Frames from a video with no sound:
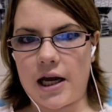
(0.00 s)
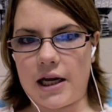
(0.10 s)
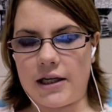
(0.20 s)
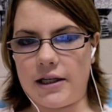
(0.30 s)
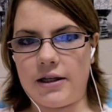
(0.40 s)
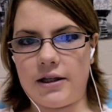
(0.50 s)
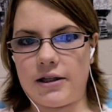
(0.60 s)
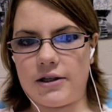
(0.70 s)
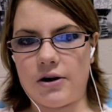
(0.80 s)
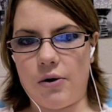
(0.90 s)

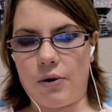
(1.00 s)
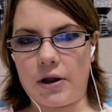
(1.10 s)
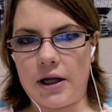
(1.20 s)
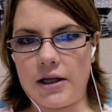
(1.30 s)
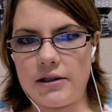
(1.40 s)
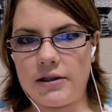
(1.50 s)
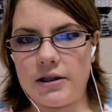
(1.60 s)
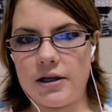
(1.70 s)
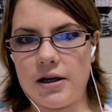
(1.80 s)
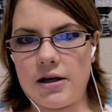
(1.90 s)
It's odorless,
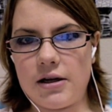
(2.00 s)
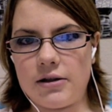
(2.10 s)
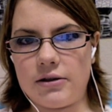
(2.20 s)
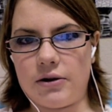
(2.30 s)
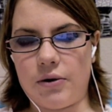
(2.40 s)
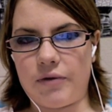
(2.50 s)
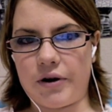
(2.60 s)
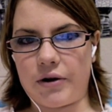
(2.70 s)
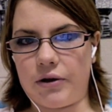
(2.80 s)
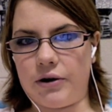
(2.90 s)
so if
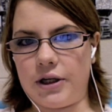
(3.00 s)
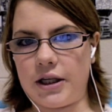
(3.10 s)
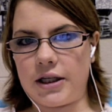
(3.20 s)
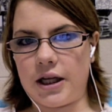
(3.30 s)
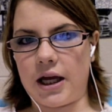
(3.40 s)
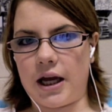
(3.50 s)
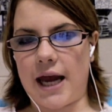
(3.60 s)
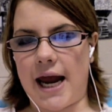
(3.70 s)
you're allergic to, like,